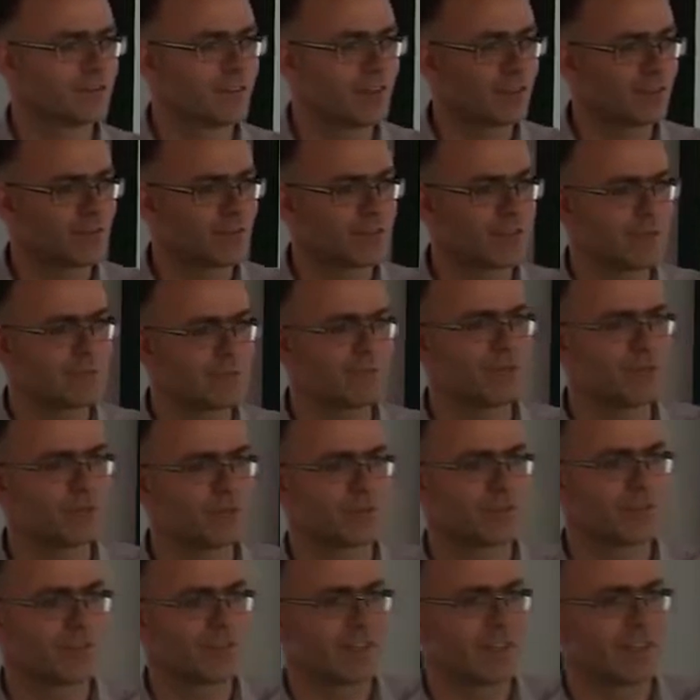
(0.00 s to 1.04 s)
So they just keep
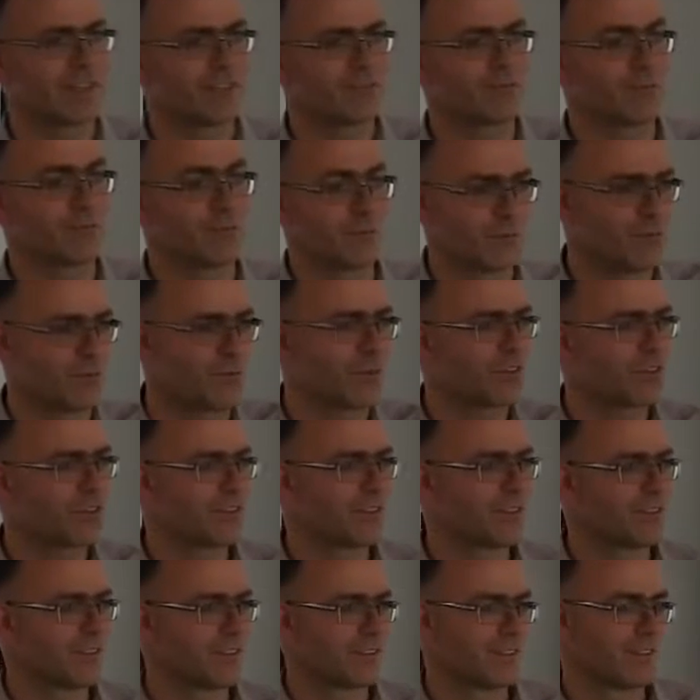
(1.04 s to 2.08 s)
going until they get something that
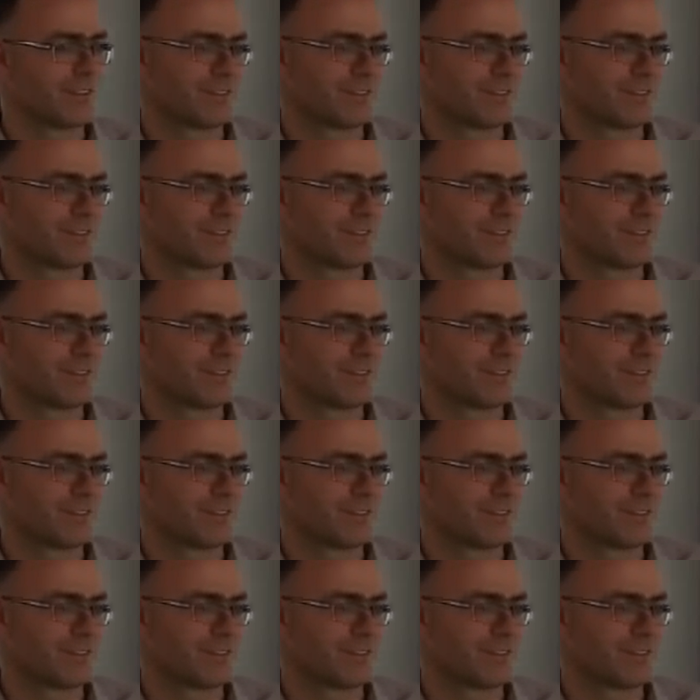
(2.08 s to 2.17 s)
works.